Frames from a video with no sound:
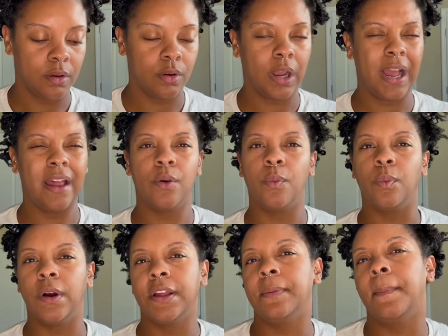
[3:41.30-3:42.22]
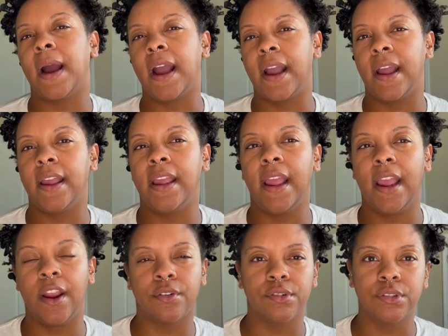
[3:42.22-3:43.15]
of what my
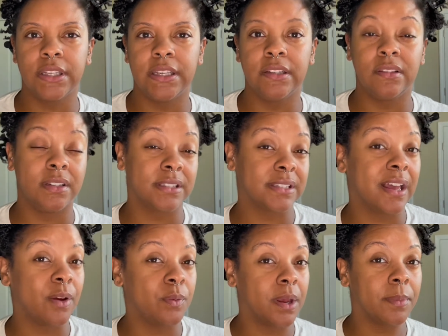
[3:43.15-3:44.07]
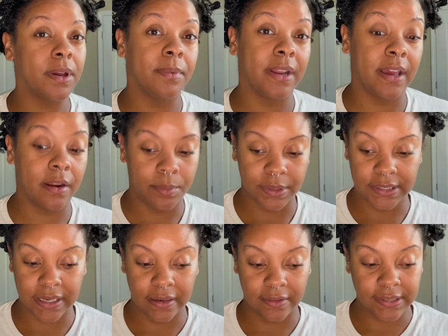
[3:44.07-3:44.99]
hair routine looks like when I'm coming out of
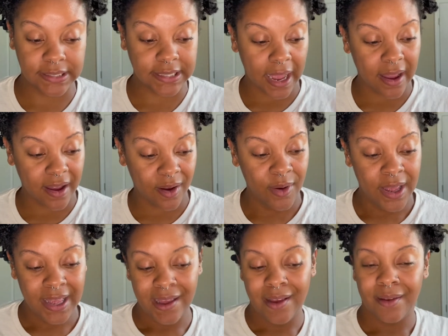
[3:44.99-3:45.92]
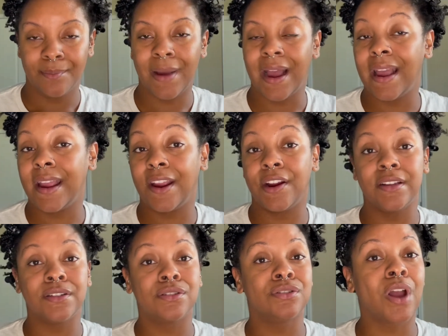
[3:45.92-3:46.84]
protective style. My hair
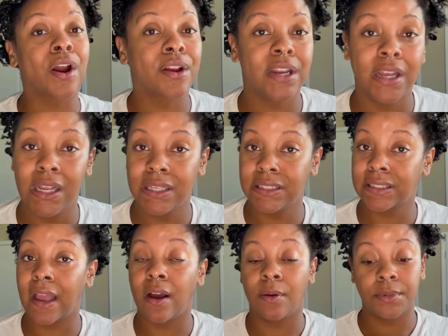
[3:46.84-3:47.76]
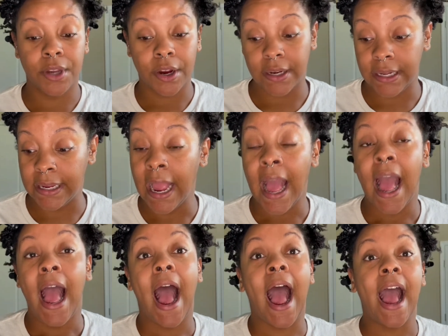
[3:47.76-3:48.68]
is dirty, scalp dirty.
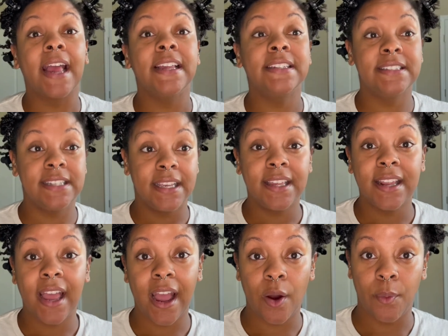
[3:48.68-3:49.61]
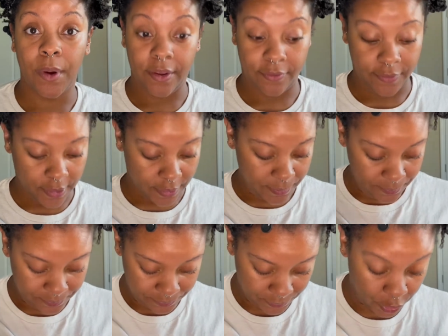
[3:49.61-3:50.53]
I did, however,
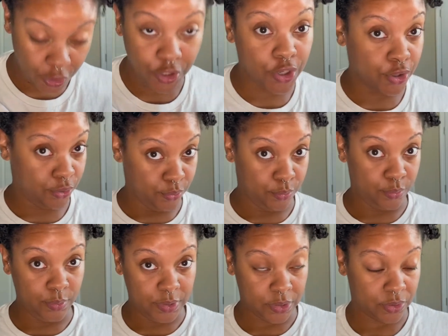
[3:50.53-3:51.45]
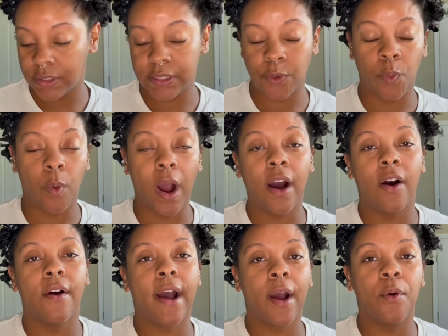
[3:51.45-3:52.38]
use,
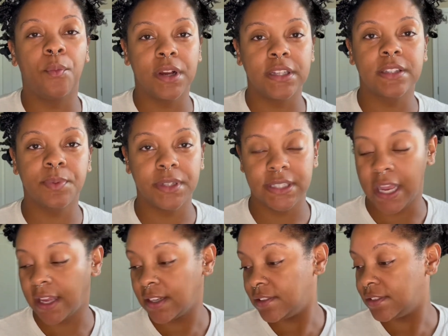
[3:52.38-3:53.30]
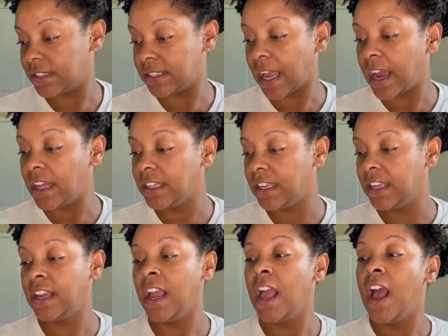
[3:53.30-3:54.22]
while I was protective
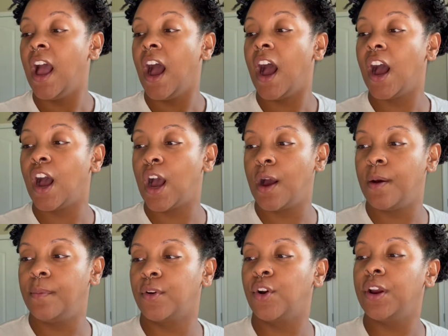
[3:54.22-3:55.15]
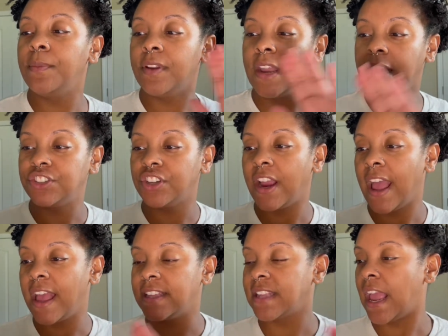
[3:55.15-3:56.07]
styling, Cream of Nature
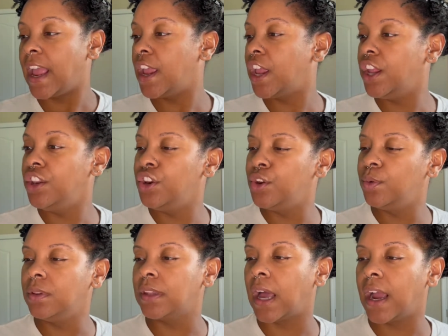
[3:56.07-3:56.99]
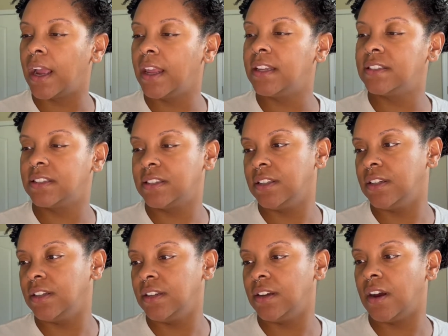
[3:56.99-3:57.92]
has a new line. It's
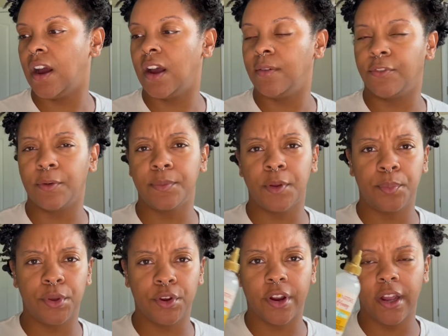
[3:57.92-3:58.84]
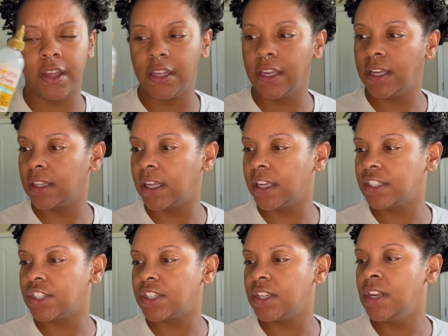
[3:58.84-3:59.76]
the from the Pure Honey
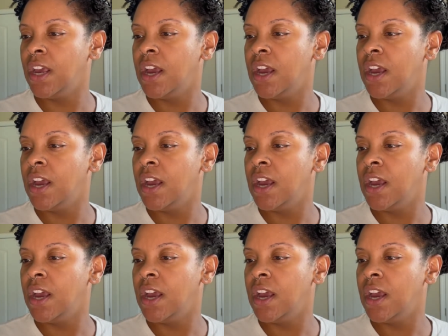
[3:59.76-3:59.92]
collection,